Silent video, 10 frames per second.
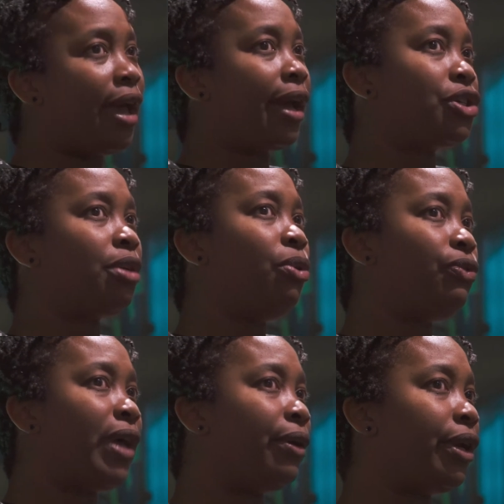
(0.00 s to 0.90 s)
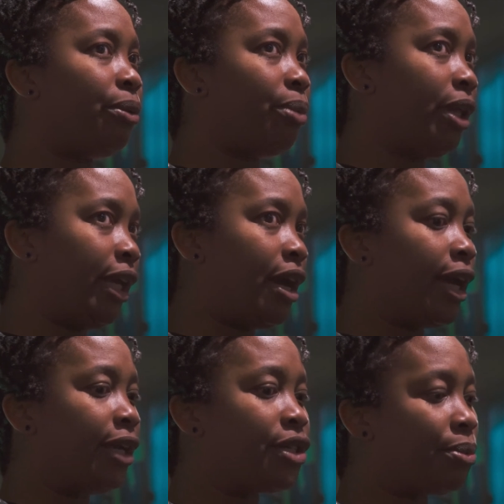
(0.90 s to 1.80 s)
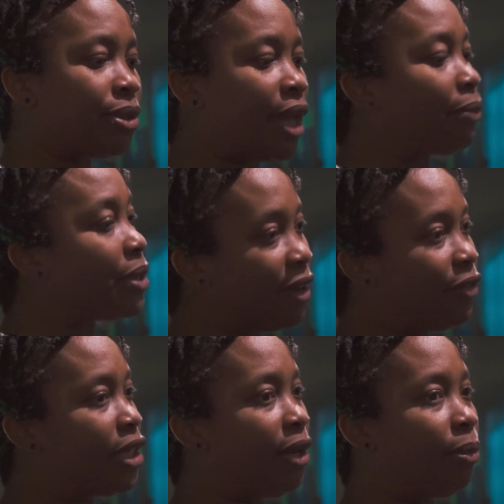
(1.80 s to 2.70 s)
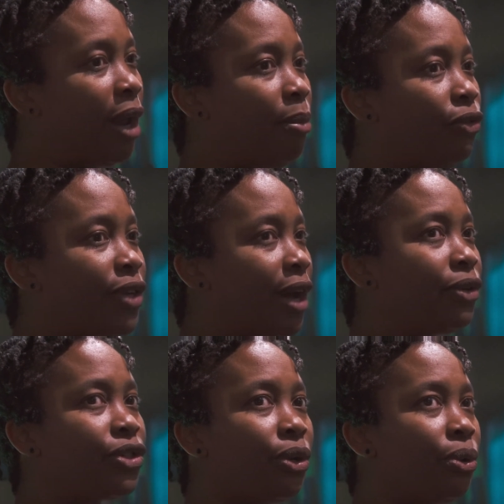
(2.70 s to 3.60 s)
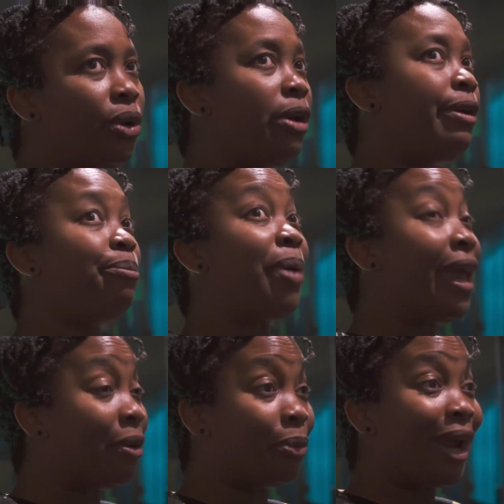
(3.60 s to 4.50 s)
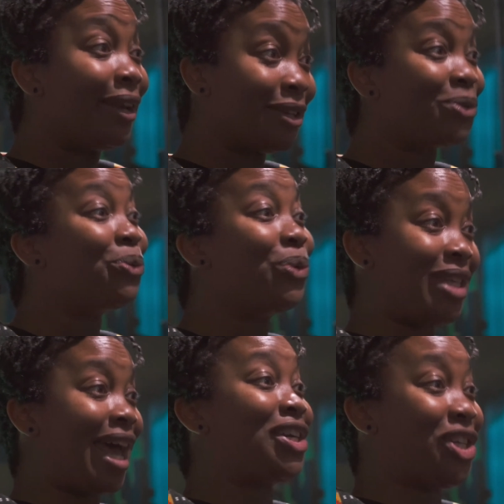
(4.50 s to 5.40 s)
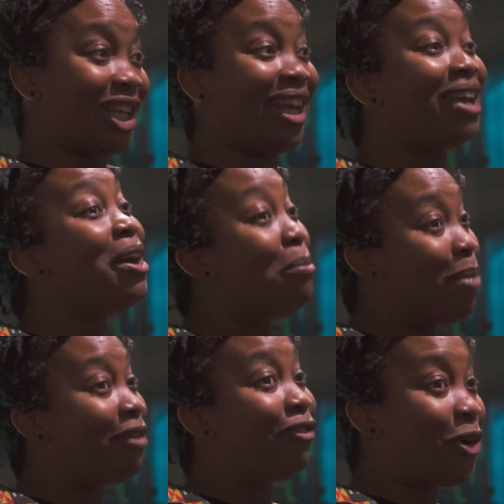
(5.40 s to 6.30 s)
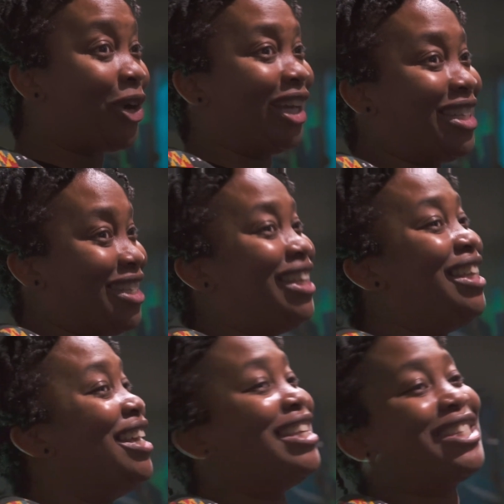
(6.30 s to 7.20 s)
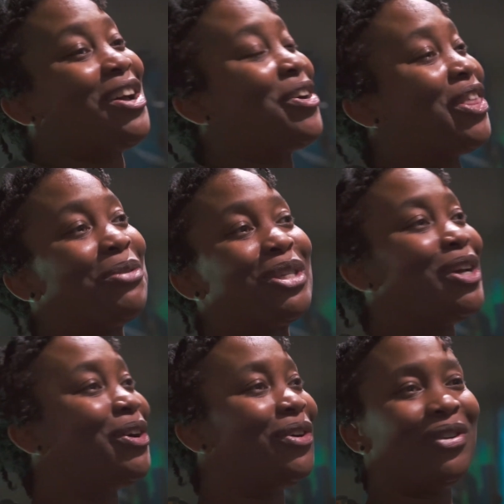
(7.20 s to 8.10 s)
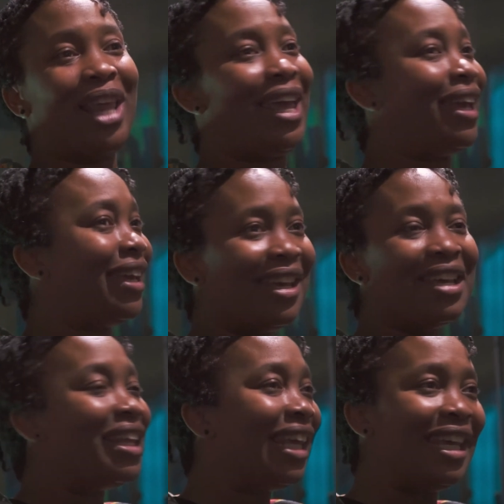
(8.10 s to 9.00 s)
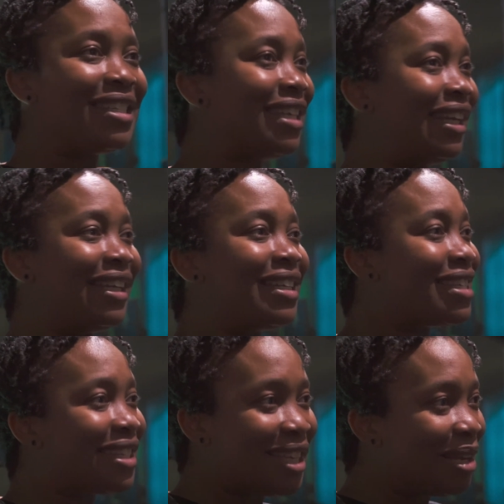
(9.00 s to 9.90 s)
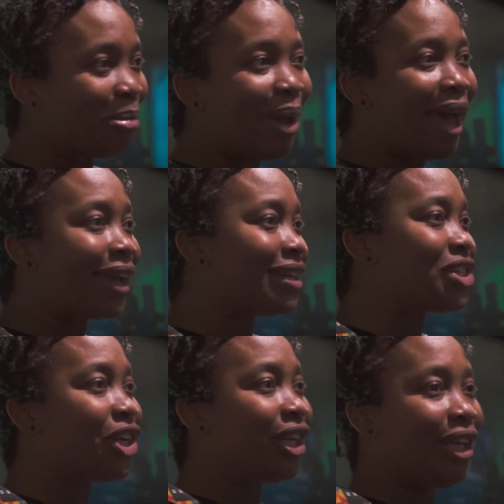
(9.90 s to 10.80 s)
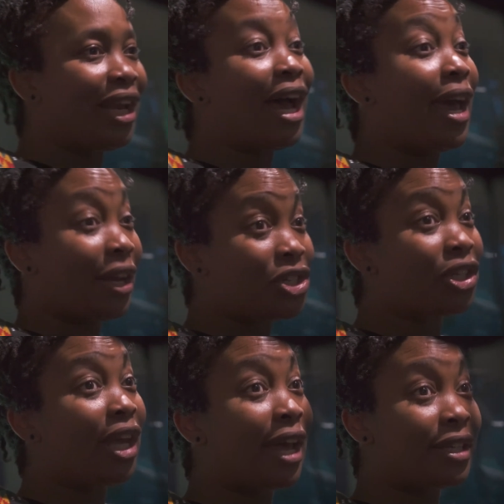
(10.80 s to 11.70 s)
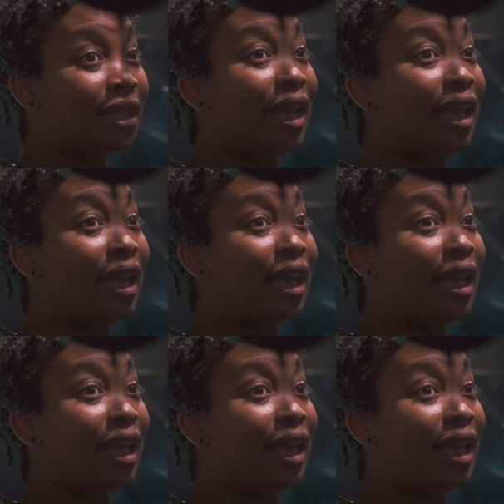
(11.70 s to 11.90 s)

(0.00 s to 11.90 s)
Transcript: actually moved out at a really young age. I was 17 when I moved out, so paying rent was actually my focus. So there was no easiness, sitting back and chilling. I actually had to